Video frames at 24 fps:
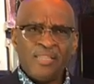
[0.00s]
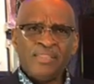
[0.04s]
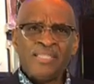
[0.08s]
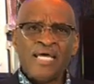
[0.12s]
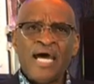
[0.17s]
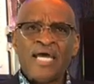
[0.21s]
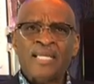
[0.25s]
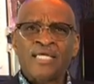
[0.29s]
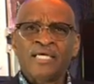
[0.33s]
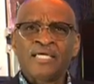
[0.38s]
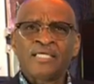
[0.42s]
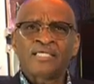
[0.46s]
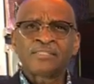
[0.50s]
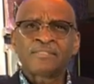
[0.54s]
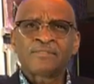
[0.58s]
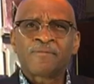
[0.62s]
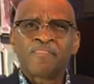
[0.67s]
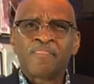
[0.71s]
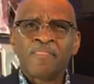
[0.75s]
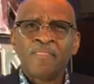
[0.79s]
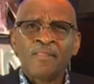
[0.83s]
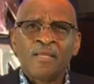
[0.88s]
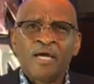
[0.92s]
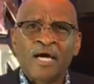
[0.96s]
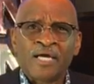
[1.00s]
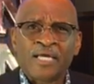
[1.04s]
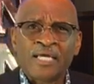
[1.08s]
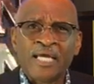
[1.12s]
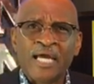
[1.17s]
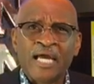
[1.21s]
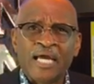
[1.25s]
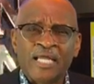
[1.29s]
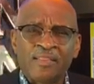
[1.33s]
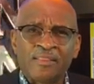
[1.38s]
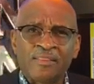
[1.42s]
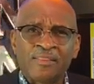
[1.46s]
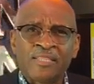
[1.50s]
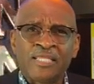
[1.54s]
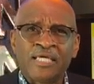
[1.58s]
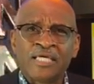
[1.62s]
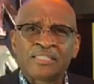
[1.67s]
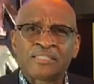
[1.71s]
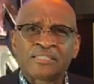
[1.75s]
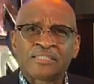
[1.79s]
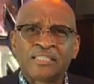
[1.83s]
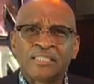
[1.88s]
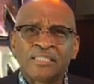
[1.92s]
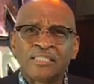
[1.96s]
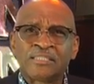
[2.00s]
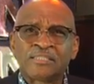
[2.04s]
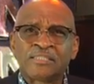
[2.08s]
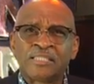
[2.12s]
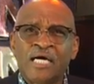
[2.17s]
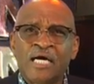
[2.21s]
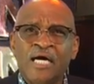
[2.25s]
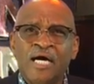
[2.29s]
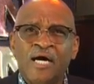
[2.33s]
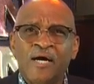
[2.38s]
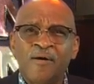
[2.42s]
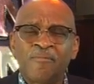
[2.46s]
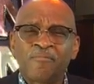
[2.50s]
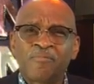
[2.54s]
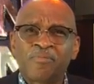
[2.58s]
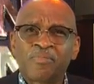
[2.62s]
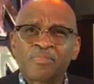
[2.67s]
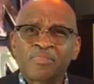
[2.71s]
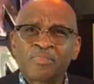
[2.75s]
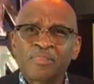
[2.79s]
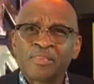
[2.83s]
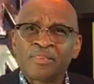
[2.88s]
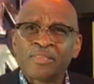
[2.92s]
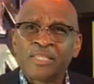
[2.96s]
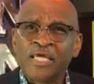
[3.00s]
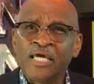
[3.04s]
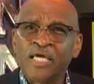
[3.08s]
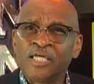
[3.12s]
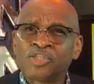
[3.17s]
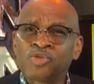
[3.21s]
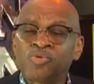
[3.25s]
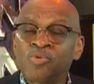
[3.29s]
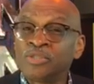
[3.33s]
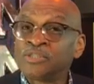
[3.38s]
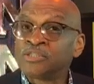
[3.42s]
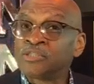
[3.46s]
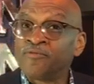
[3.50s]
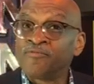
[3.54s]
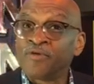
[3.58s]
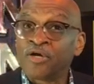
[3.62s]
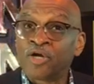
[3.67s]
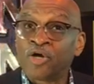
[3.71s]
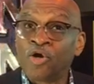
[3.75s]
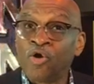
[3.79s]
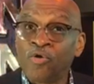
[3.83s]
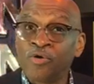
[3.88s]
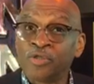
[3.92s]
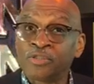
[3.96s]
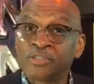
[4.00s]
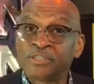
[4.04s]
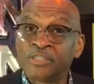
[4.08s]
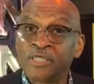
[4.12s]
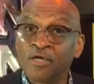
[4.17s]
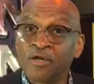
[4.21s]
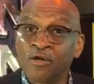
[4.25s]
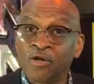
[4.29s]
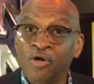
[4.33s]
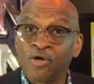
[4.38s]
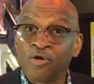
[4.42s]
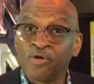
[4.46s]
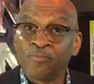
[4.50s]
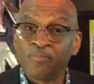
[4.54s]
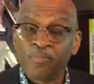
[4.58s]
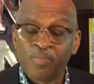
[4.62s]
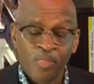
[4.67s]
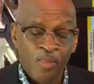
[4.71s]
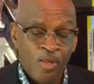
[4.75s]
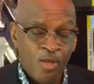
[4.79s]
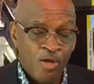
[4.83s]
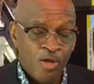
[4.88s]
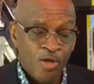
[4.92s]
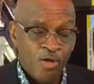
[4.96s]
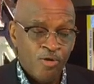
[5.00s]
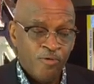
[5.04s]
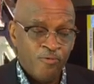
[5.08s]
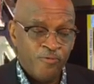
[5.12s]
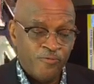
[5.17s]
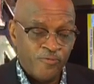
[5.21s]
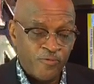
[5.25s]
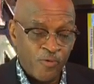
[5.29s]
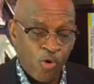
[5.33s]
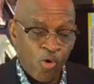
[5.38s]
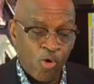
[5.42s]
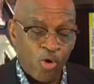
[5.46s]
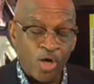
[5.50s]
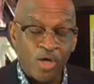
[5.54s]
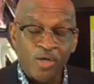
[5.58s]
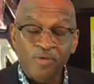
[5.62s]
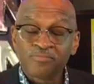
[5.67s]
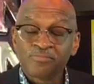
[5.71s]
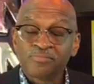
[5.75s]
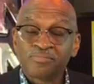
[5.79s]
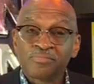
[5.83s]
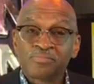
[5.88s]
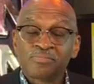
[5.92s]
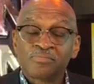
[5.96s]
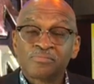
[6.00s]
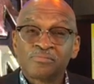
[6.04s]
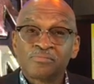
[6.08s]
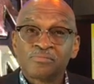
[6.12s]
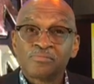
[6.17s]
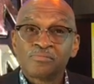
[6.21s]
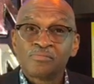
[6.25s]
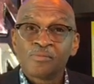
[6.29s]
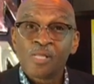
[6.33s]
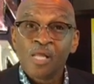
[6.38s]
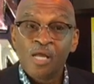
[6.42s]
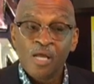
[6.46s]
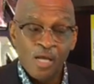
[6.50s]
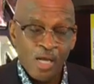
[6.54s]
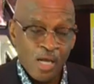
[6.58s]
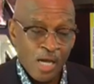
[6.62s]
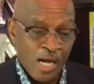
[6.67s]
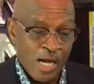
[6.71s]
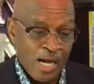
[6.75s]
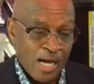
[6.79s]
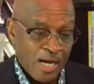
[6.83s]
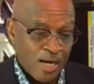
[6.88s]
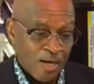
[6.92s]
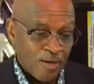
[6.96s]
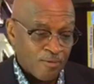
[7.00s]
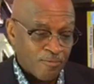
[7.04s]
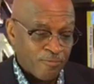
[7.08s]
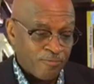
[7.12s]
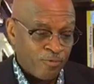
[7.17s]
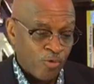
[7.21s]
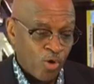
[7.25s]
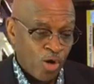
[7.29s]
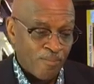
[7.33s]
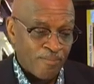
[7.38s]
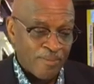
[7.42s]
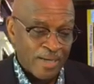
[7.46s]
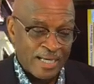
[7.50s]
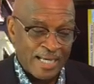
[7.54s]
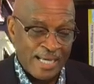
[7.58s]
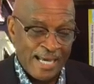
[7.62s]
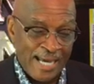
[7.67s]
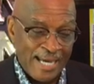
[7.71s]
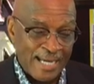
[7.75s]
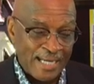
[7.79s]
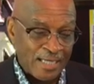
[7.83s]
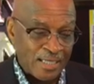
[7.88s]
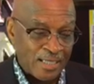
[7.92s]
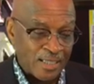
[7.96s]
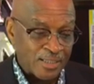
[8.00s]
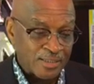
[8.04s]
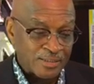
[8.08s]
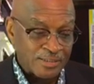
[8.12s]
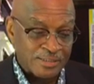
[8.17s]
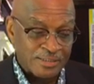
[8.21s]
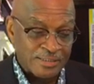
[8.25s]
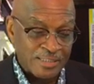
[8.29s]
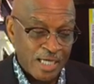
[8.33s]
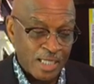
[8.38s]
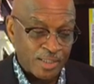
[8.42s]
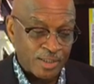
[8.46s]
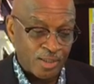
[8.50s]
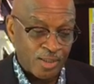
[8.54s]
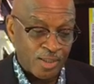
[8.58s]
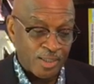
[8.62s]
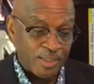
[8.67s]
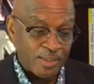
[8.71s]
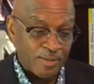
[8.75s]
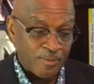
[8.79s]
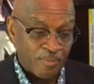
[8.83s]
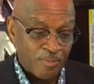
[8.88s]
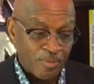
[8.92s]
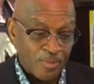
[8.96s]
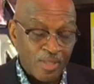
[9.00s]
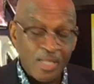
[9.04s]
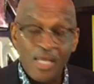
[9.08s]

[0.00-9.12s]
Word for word: That is, again, this is uh, the issuance of a courtesy alert for uh, for Mikayla Sotherland